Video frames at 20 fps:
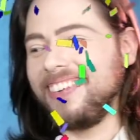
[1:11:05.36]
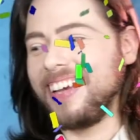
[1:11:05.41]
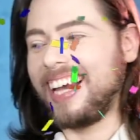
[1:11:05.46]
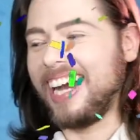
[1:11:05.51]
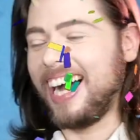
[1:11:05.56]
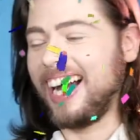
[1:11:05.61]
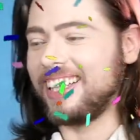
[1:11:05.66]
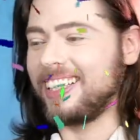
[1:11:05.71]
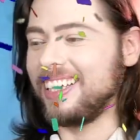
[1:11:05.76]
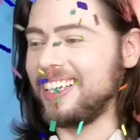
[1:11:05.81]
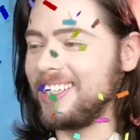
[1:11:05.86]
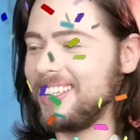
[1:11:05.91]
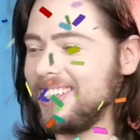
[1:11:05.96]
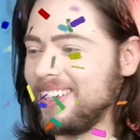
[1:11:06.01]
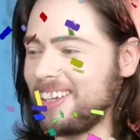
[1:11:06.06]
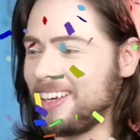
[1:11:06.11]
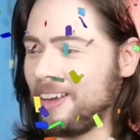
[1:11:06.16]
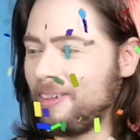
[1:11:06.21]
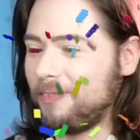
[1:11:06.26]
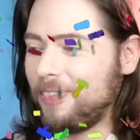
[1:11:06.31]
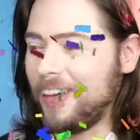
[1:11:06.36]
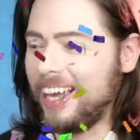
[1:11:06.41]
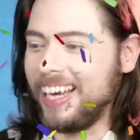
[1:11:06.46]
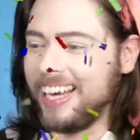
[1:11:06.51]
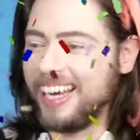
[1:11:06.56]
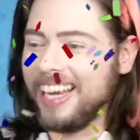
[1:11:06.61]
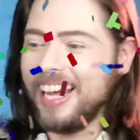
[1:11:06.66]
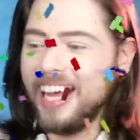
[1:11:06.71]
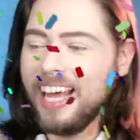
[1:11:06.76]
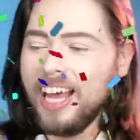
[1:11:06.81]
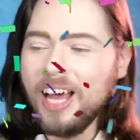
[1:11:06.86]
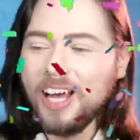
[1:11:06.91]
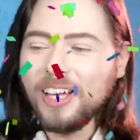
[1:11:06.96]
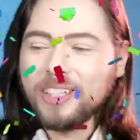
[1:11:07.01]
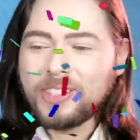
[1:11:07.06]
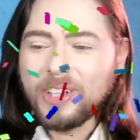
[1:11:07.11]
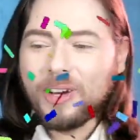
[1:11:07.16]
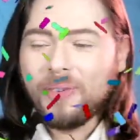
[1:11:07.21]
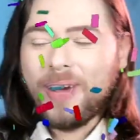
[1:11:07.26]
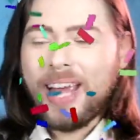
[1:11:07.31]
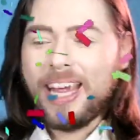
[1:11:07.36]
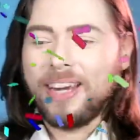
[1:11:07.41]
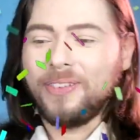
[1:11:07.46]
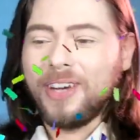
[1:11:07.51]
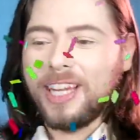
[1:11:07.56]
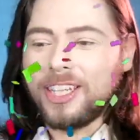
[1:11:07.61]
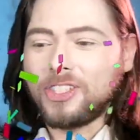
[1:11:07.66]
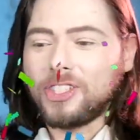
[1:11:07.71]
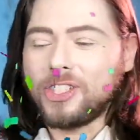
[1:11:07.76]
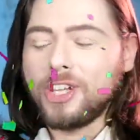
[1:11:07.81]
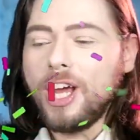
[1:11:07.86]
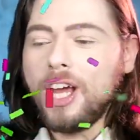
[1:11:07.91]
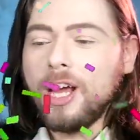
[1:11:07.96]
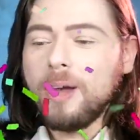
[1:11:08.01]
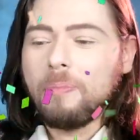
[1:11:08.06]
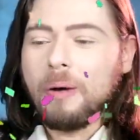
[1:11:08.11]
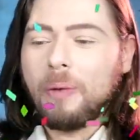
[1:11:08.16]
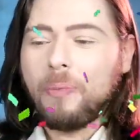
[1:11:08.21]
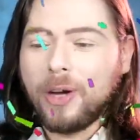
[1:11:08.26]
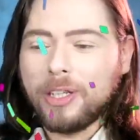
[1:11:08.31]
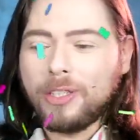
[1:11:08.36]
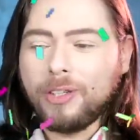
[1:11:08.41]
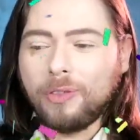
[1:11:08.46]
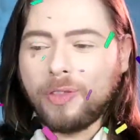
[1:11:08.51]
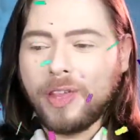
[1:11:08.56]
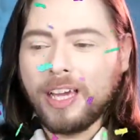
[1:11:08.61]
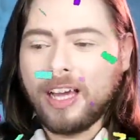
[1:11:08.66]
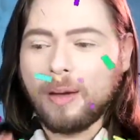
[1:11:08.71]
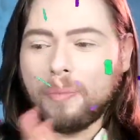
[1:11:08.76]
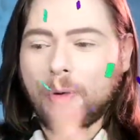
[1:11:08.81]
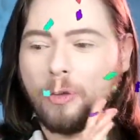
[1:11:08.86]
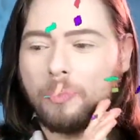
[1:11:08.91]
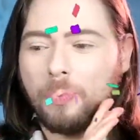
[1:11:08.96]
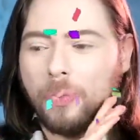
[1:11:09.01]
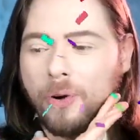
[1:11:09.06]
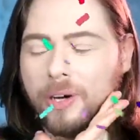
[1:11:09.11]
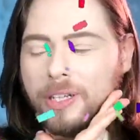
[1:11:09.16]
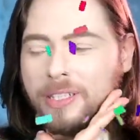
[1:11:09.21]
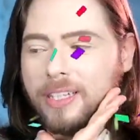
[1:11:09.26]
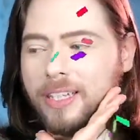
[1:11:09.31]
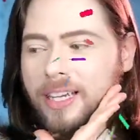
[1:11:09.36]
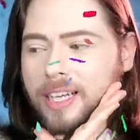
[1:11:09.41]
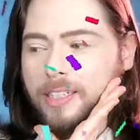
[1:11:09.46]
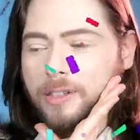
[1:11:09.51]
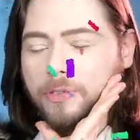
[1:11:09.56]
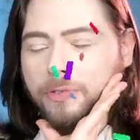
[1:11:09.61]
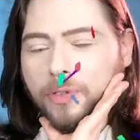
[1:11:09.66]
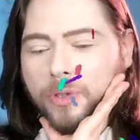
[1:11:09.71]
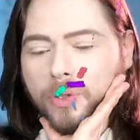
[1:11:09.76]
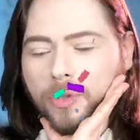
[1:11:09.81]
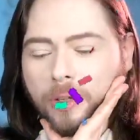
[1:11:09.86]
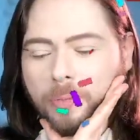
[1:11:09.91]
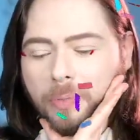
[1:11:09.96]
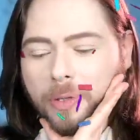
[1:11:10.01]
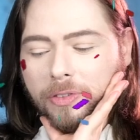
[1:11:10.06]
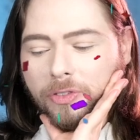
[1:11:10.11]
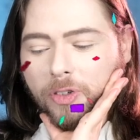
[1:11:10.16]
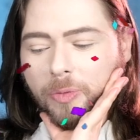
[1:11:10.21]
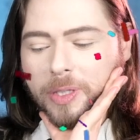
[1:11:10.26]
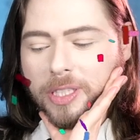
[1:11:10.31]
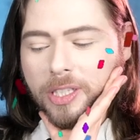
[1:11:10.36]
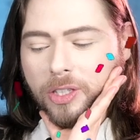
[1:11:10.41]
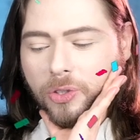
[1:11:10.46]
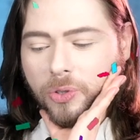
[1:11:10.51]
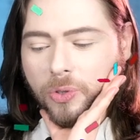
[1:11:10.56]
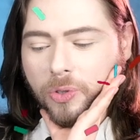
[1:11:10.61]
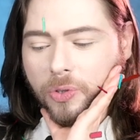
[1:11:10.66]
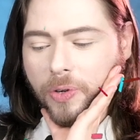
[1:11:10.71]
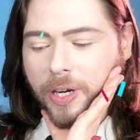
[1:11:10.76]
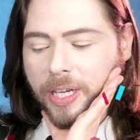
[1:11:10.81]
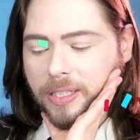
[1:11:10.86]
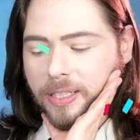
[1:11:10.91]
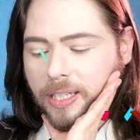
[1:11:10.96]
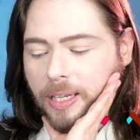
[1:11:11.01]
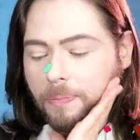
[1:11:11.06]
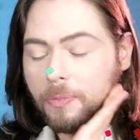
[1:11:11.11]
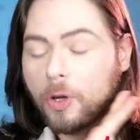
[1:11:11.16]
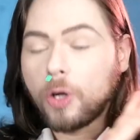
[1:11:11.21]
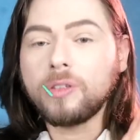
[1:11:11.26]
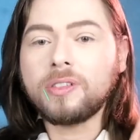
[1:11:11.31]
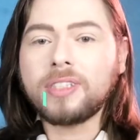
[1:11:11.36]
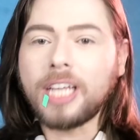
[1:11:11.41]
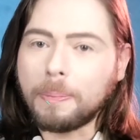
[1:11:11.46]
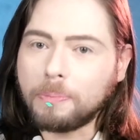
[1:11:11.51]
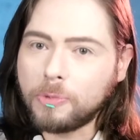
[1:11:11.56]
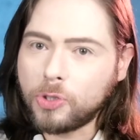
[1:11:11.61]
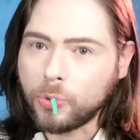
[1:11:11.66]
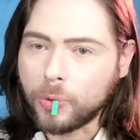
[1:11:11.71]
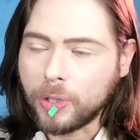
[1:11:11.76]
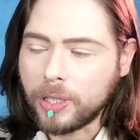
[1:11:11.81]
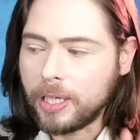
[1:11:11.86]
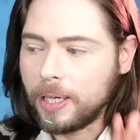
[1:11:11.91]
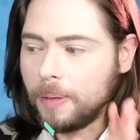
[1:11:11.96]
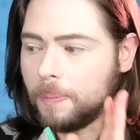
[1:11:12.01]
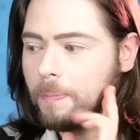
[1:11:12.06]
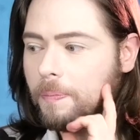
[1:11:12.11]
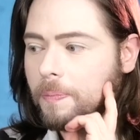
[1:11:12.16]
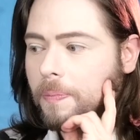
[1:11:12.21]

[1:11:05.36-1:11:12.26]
We got the confetti. So wait, Rich, but what do you think about Poison as a funeral perfume? Is it too crazy? Conceptually.